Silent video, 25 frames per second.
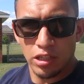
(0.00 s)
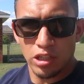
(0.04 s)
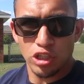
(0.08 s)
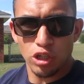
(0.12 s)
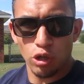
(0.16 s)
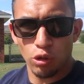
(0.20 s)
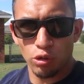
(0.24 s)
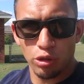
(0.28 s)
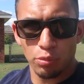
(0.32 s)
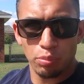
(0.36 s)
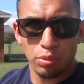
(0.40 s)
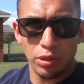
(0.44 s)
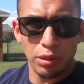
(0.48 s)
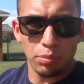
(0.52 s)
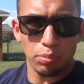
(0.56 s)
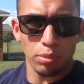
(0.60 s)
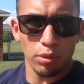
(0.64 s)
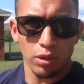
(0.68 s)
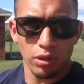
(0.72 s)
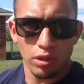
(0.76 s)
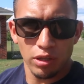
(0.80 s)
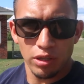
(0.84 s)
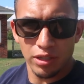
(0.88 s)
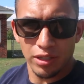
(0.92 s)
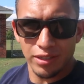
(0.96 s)
and show the
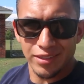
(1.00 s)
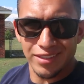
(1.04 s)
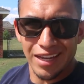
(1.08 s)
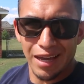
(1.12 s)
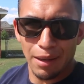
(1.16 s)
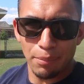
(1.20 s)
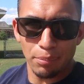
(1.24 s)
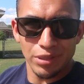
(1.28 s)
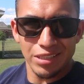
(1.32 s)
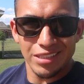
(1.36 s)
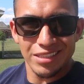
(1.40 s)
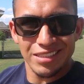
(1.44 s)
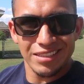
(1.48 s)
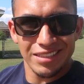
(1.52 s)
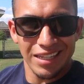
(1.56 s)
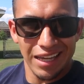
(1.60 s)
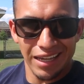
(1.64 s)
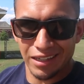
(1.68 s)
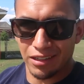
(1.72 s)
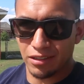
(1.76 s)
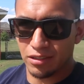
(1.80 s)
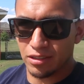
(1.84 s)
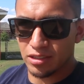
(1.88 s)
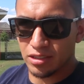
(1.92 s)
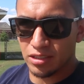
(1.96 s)
people, the top ends
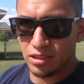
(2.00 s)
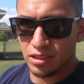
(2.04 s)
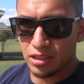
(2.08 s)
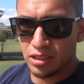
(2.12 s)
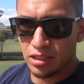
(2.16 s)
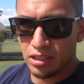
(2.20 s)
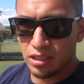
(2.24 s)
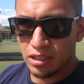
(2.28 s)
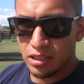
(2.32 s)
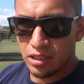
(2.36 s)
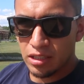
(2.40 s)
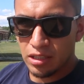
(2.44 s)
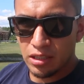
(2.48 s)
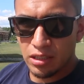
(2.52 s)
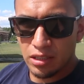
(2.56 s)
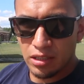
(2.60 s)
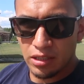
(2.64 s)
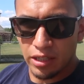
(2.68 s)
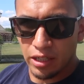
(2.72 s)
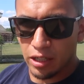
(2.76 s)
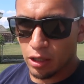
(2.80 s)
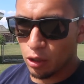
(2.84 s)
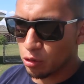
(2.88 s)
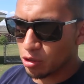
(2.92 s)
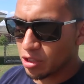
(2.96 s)
techers,
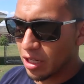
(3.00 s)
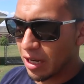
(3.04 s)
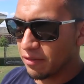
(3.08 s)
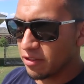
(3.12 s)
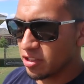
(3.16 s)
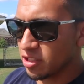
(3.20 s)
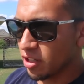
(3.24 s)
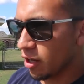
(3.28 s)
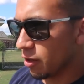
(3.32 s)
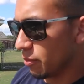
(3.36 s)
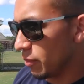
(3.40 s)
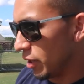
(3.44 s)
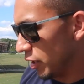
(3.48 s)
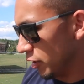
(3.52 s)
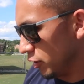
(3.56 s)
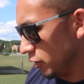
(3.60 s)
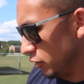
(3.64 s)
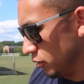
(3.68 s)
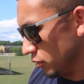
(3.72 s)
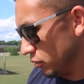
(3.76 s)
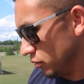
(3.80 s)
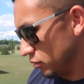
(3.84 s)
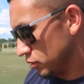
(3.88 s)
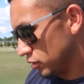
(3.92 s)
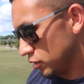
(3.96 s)
that Coach Javi taught him how to
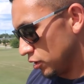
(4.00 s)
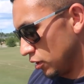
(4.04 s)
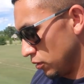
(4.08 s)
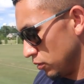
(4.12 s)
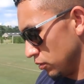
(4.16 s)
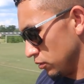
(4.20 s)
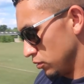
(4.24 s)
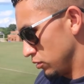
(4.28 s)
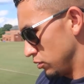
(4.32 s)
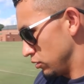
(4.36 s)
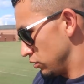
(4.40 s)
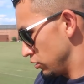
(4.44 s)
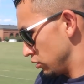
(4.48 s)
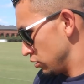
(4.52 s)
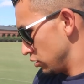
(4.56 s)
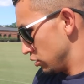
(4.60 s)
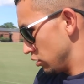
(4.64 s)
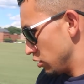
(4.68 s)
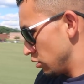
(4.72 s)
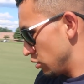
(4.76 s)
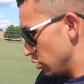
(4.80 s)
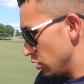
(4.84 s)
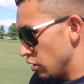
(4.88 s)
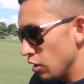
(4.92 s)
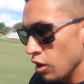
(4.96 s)
do. So,
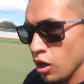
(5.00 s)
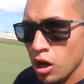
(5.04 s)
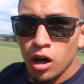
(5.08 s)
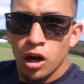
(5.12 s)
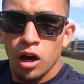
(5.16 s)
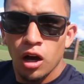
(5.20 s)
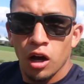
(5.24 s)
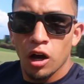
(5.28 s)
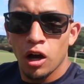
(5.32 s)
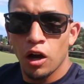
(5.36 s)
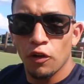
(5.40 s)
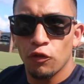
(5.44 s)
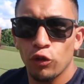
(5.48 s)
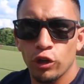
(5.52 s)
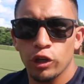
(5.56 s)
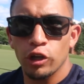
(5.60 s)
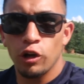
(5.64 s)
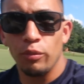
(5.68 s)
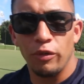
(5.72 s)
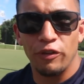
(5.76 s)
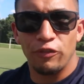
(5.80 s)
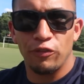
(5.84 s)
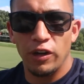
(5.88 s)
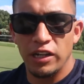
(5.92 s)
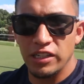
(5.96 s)
off we
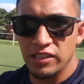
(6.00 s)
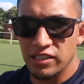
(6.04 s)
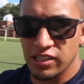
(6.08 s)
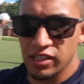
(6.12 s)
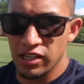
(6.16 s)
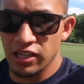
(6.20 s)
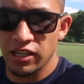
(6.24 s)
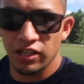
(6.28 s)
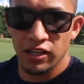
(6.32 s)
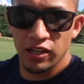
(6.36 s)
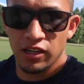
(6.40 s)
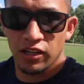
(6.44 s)
go, my friends.